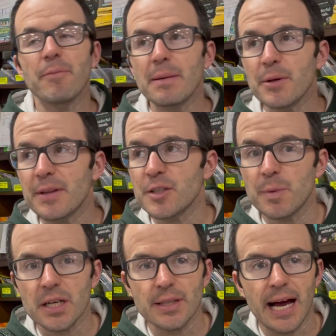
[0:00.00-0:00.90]
probably read this
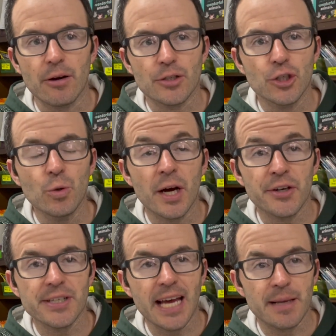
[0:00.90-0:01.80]
book aloud
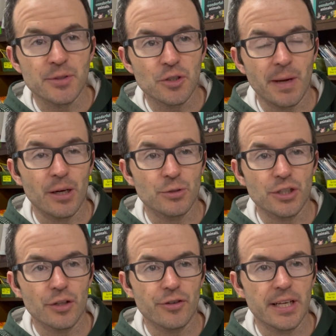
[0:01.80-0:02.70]
200 times to my own
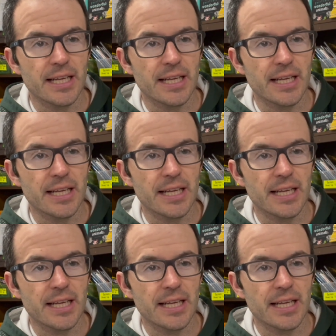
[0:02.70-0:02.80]
children.